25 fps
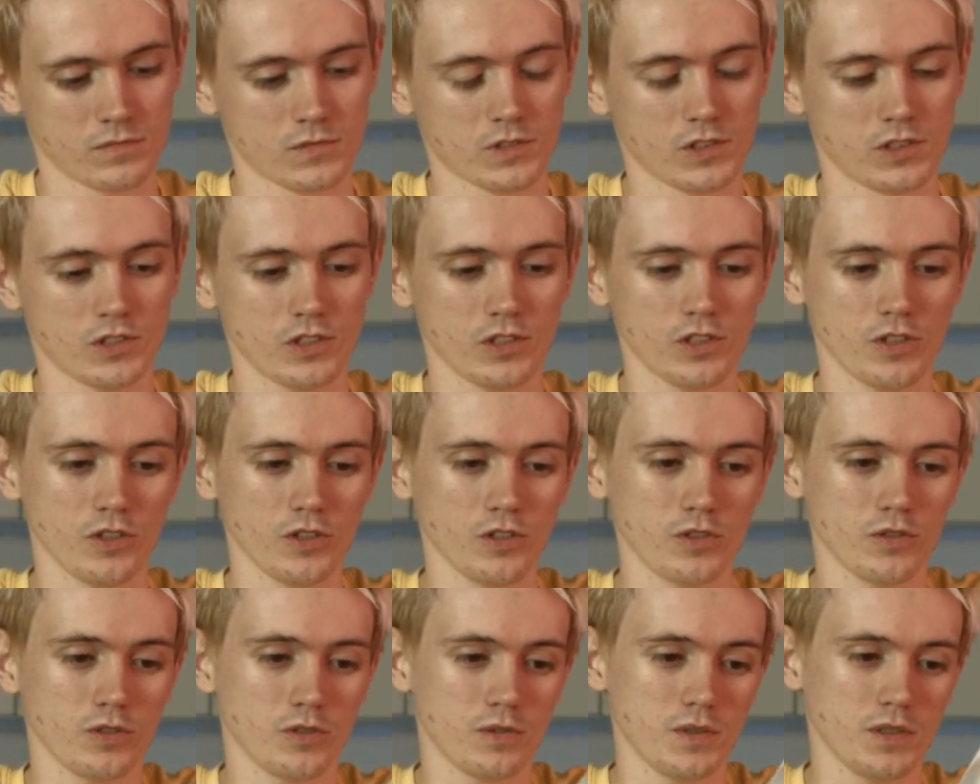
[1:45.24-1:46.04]
So
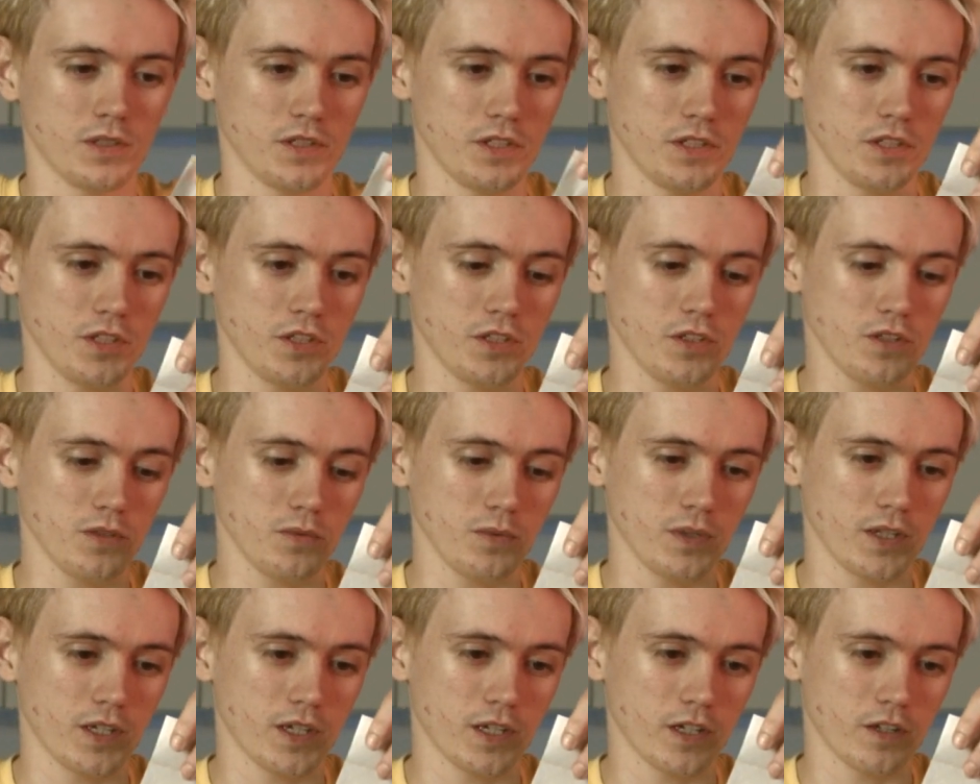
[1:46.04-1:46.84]
in here
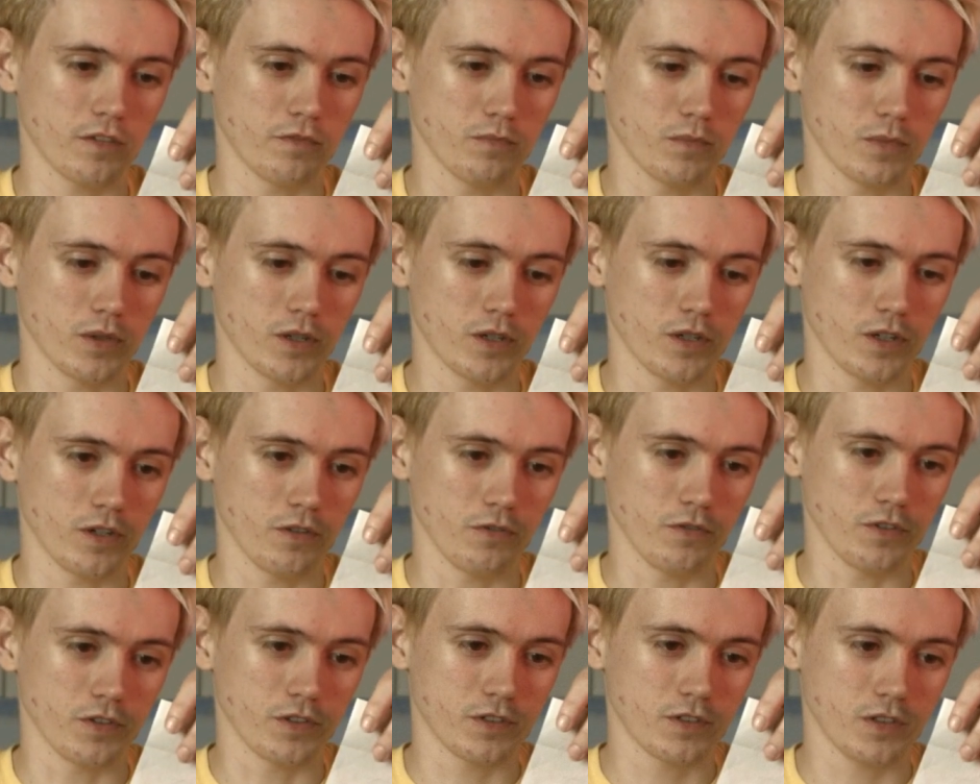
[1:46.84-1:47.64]
we have my
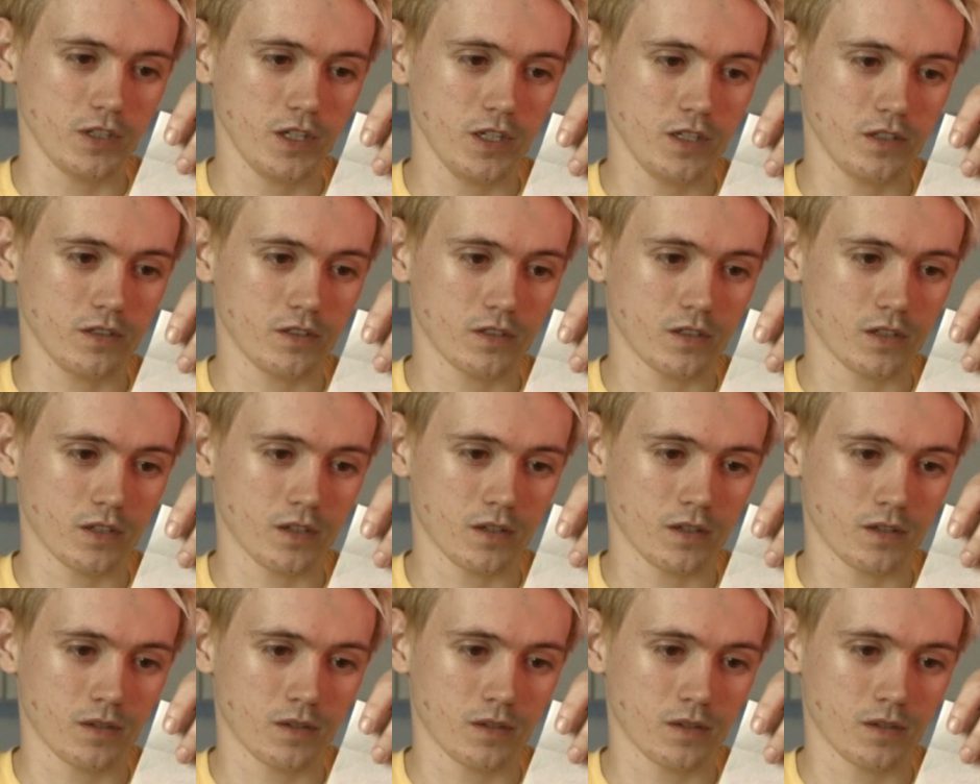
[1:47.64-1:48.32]
receipt.